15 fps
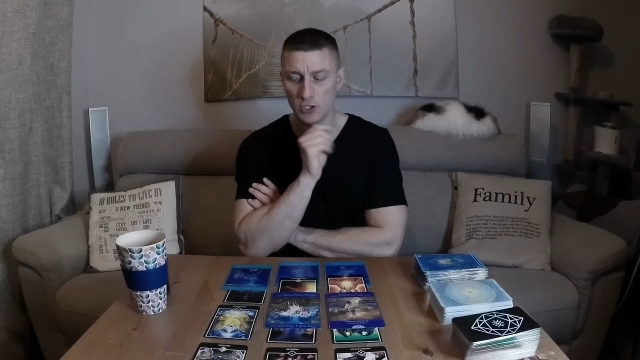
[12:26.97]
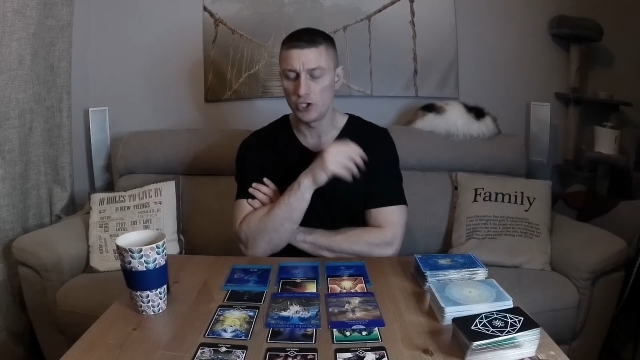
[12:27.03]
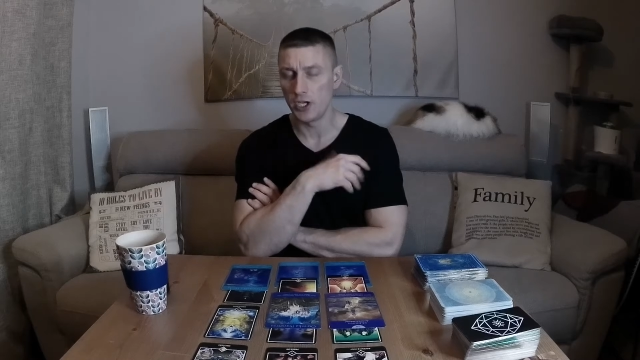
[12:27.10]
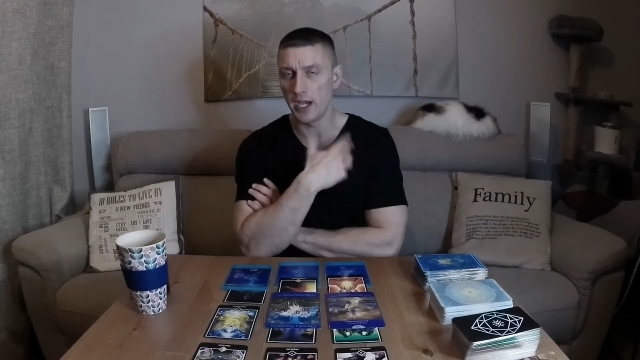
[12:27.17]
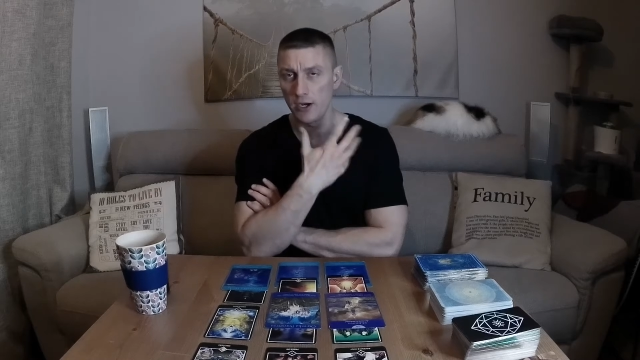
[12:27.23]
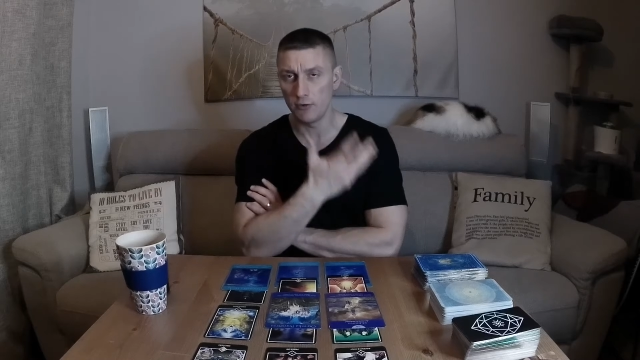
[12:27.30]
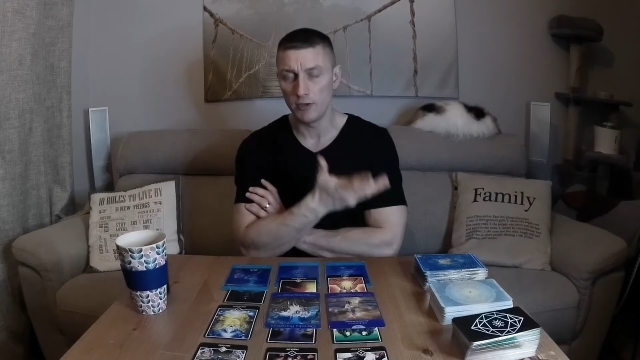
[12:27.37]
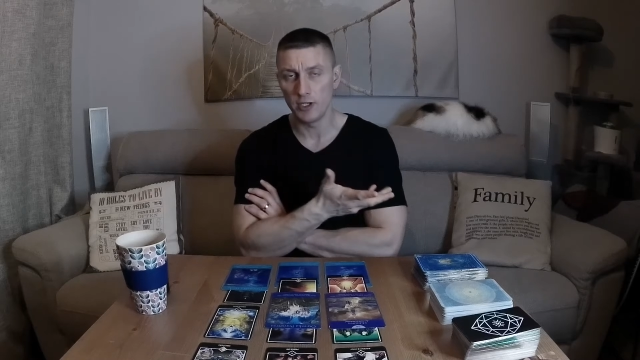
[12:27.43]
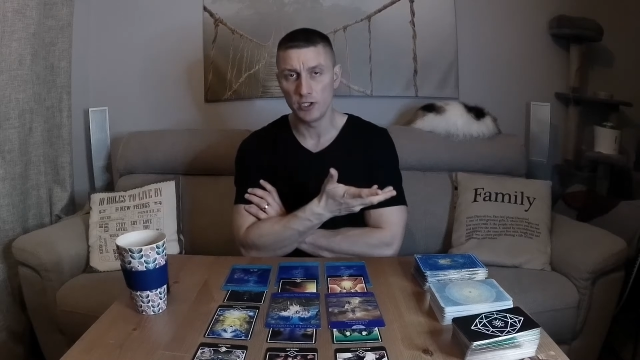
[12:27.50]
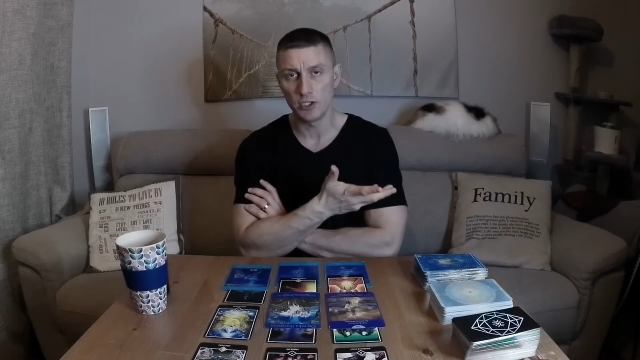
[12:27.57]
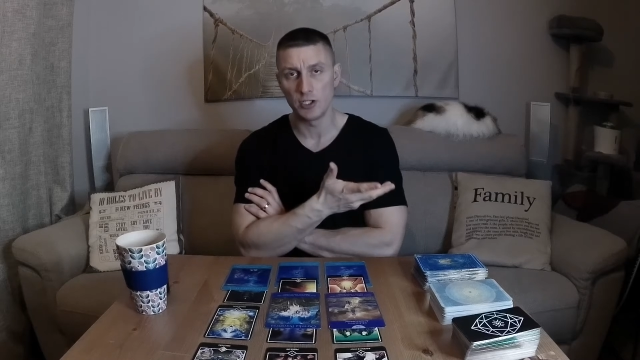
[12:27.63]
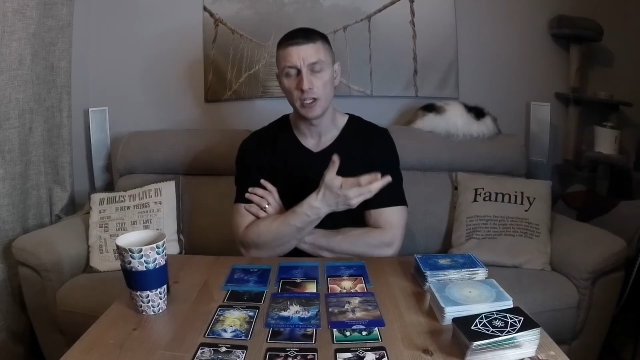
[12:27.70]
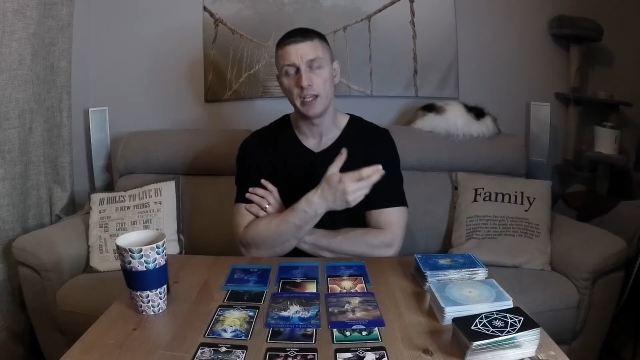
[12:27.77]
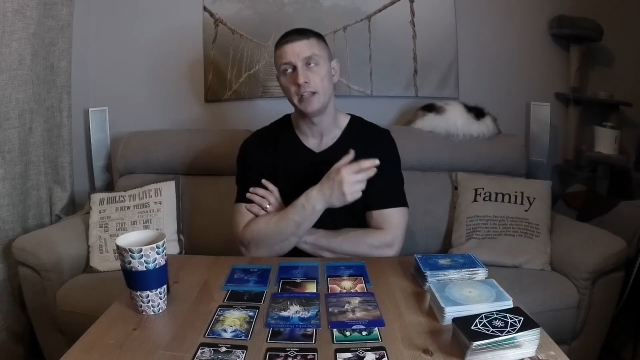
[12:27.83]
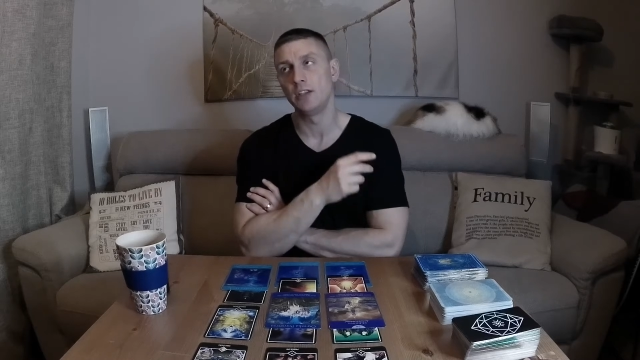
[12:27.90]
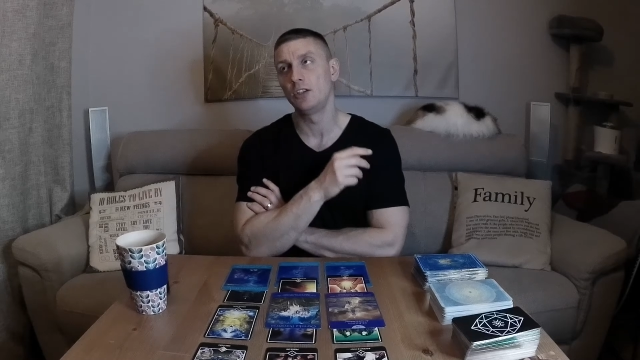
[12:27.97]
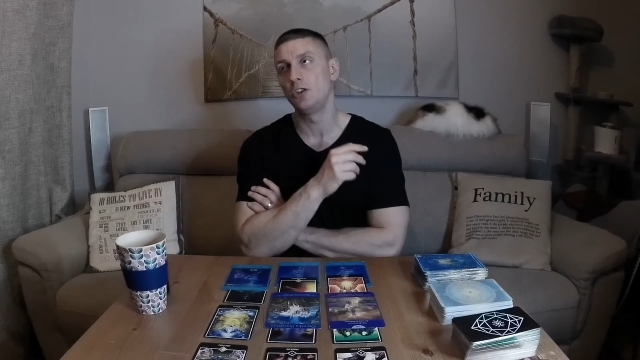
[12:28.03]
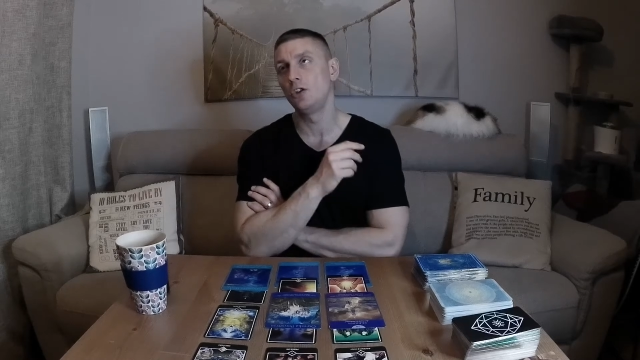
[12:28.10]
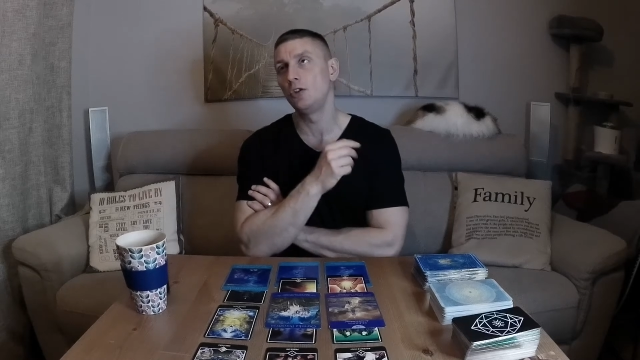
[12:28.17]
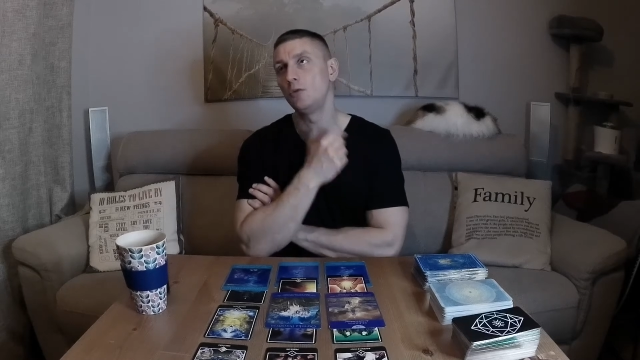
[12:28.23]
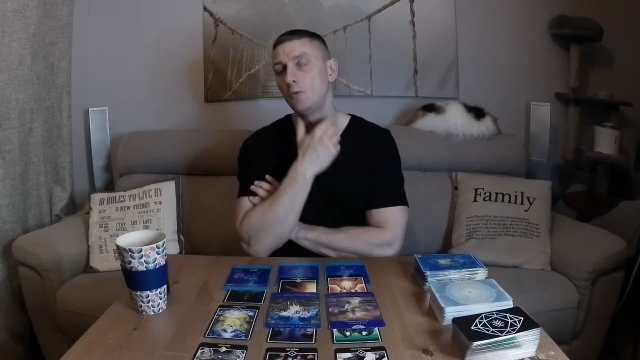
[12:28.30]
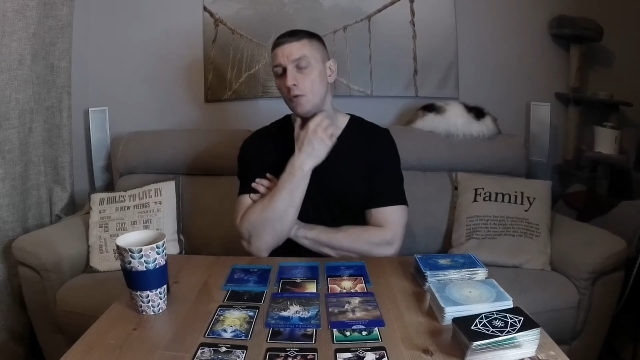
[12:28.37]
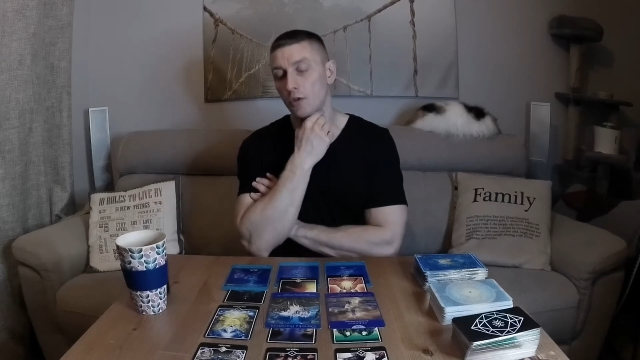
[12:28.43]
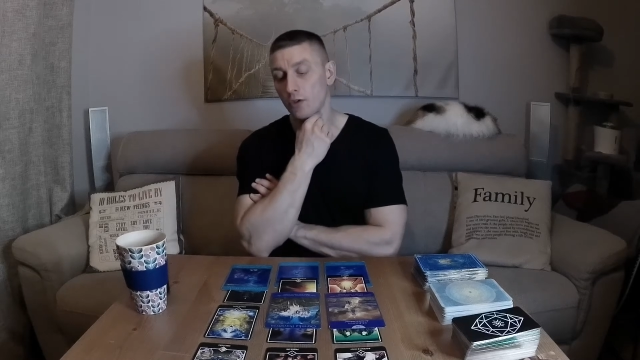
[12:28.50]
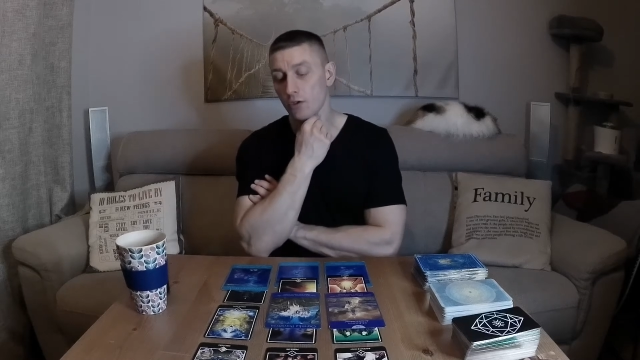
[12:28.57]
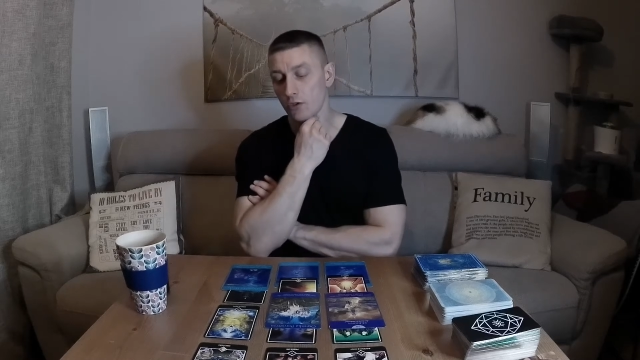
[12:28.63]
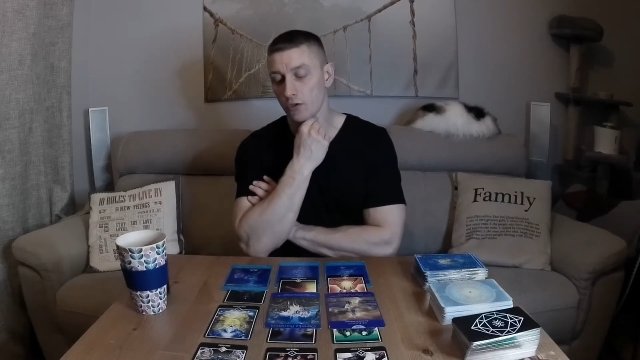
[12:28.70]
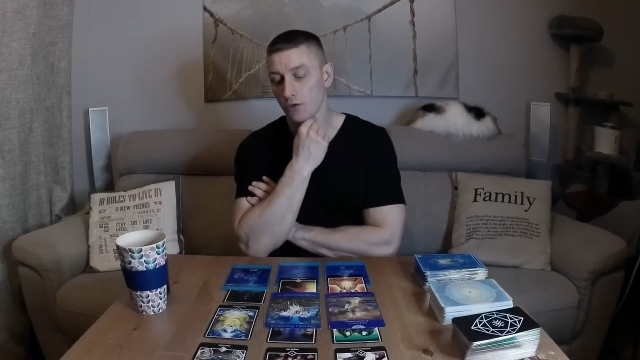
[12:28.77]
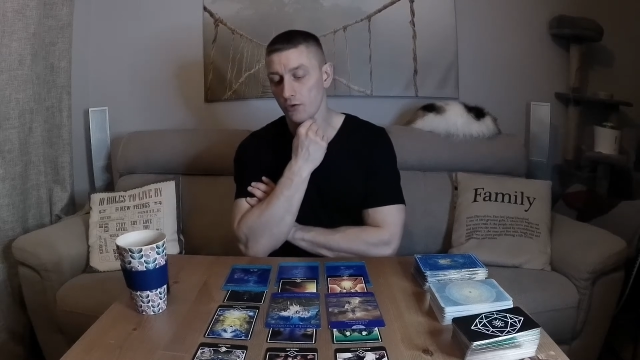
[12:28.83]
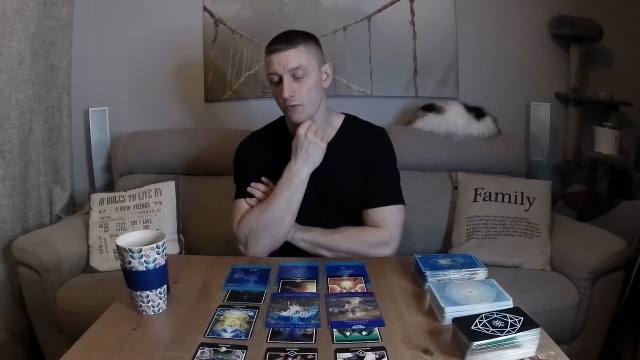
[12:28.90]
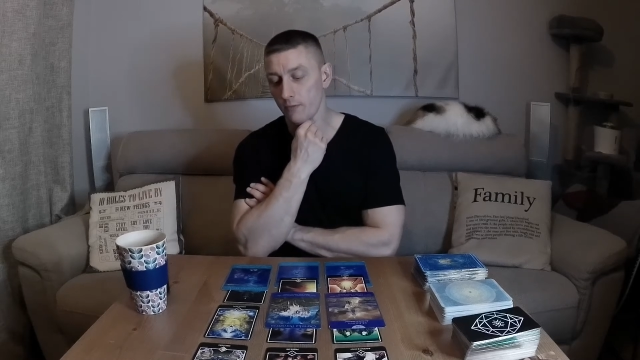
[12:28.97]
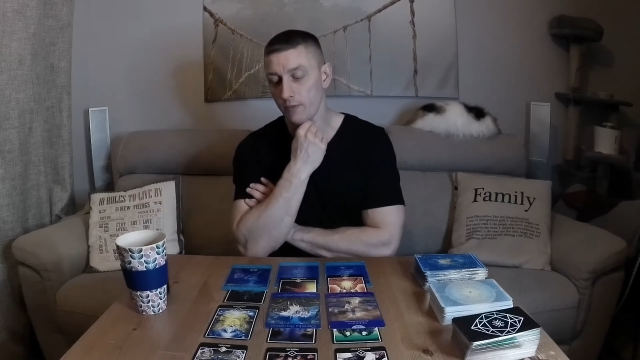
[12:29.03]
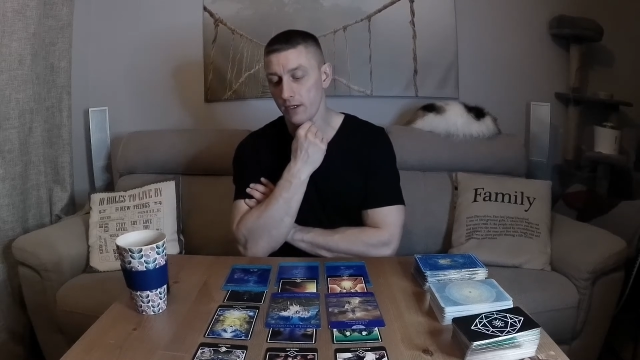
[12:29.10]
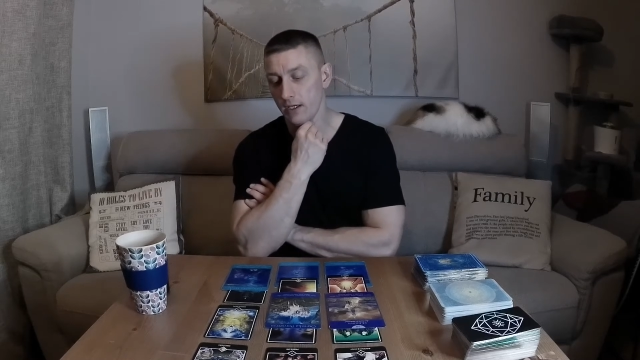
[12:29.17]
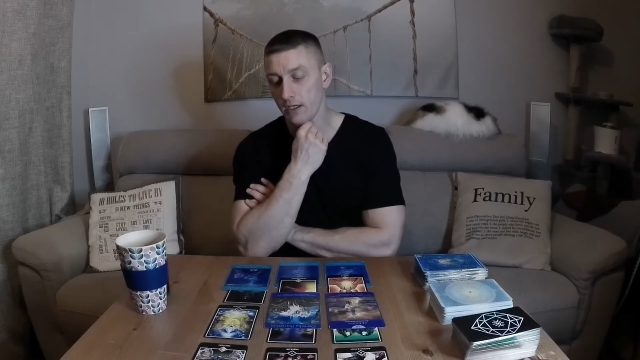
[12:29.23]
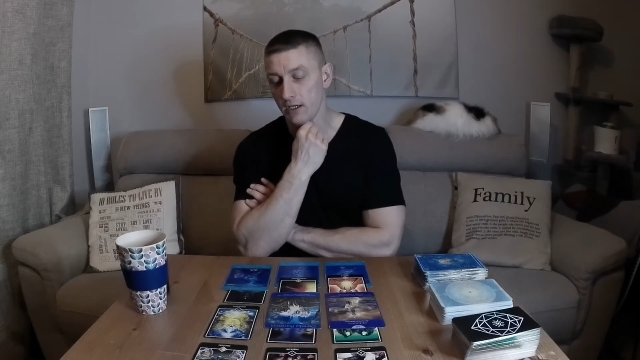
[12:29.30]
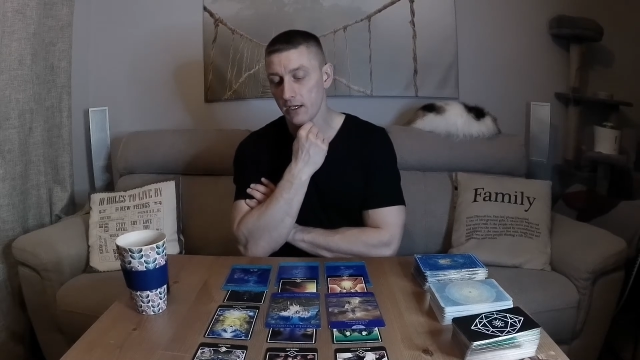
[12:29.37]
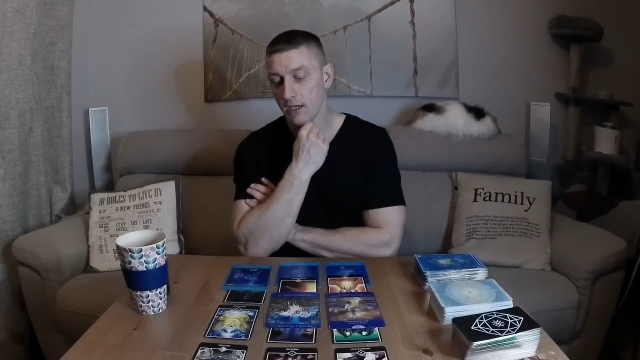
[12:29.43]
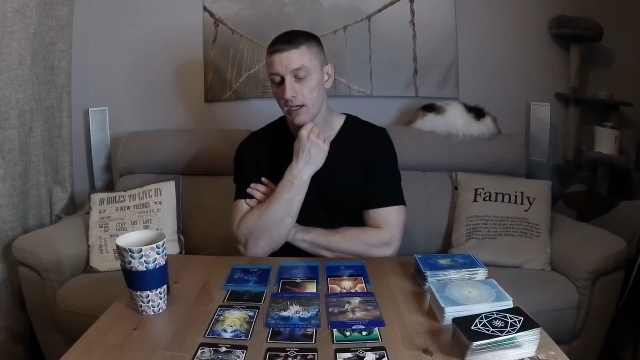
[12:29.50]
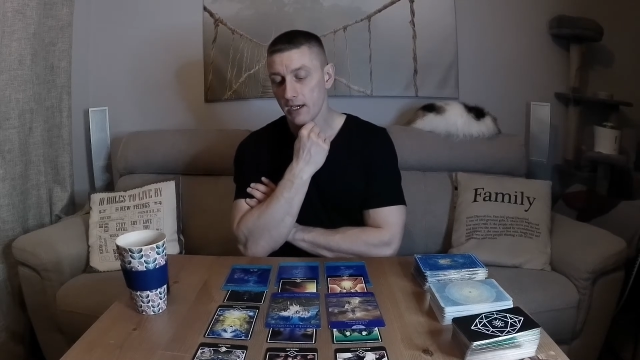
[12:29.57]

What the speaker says: cherished, and you want to be